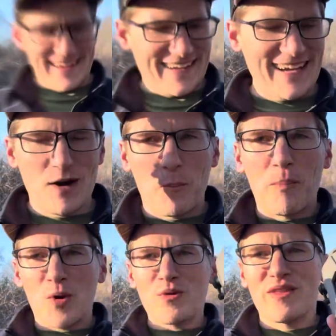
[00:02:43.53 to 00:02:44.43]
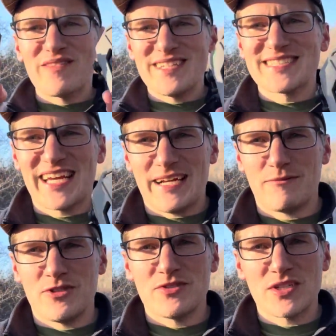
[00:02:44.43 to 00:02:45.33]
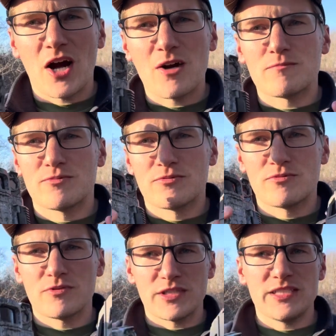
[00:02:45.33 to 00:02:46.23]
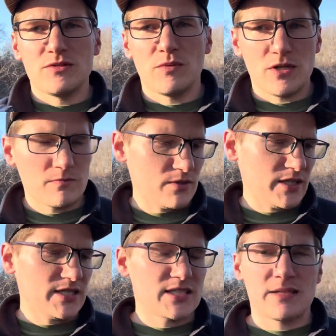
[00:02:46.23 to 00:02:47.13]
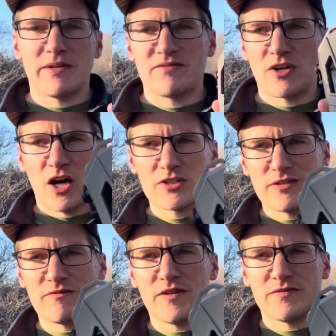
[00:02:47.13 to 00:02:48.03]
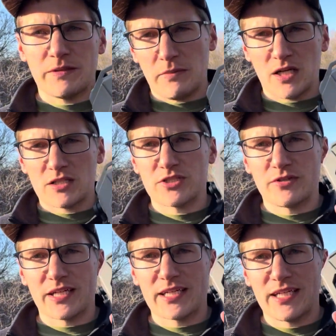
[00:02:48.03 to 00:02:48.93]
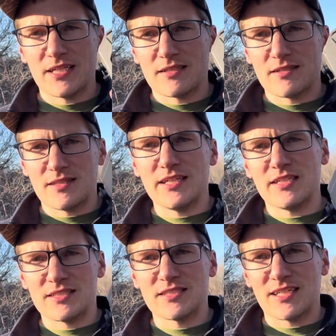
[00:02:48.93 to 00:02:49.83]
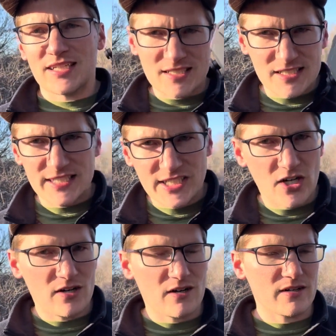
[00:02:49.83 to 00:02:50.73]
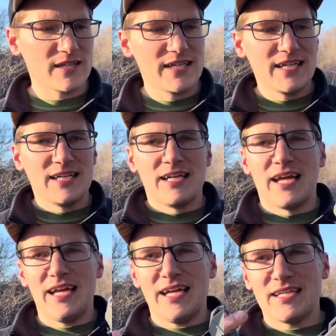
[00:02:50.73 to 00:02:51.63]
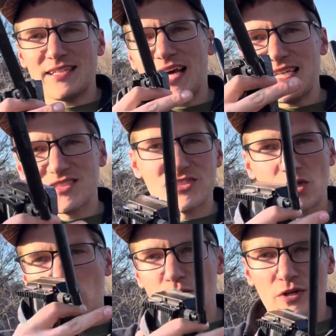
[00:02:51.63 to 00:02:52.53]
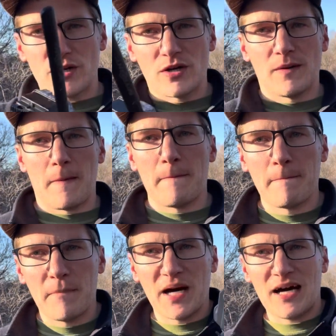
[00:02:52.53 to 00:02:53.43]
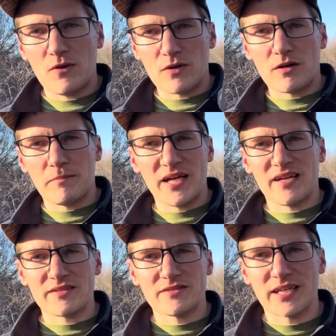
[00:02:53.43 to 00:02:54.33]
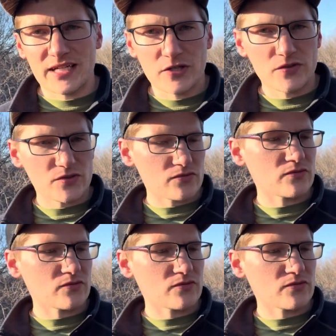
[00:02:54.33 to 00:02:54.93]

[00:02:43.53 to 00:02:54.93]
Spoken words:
Now, both of these cameras are pretty well priced. I mean, for 150 bucks, you can get this, an SD card, and that solar power panel that goes